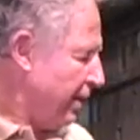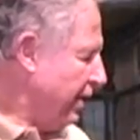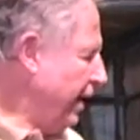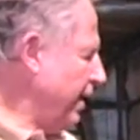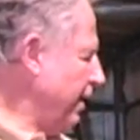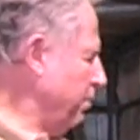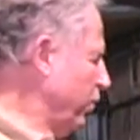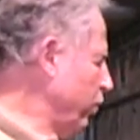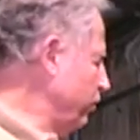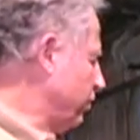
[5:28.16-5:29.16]
Then it
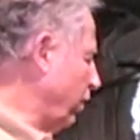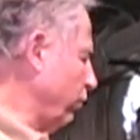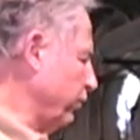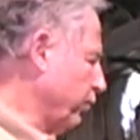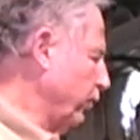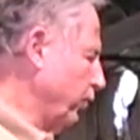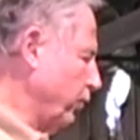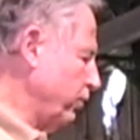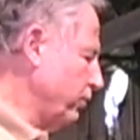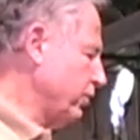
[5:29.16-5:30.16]
moves on
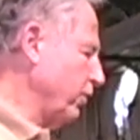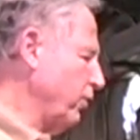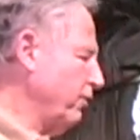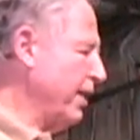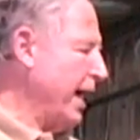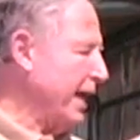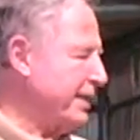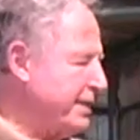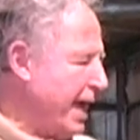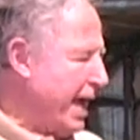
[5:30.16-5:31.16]
through, so you've got
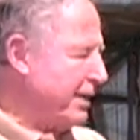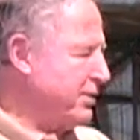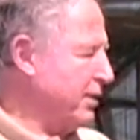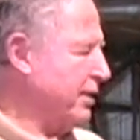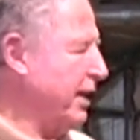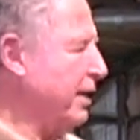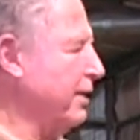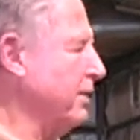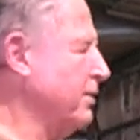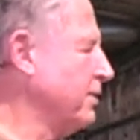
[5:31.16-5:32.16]
it sized to
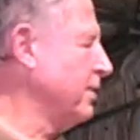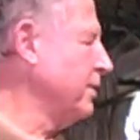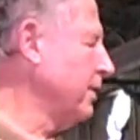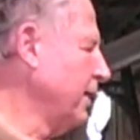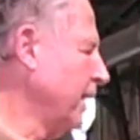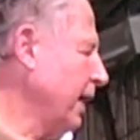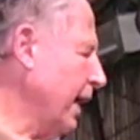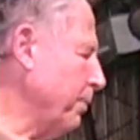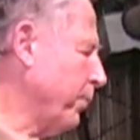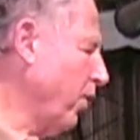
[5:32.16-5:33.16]
thickness
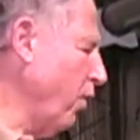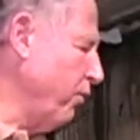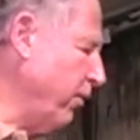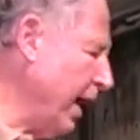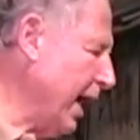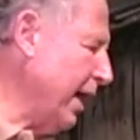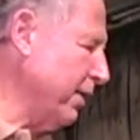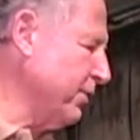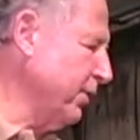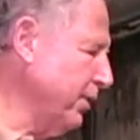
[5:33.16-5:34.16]
and
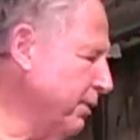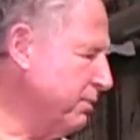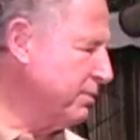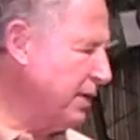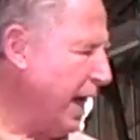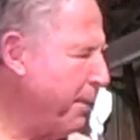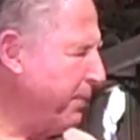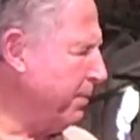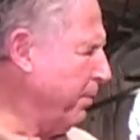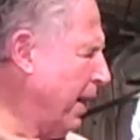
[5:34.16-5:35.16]
profile to the
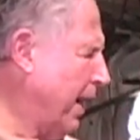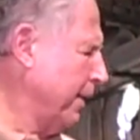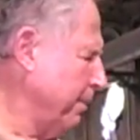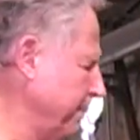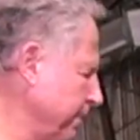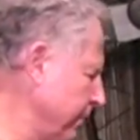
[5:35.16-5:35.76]
top and bottom.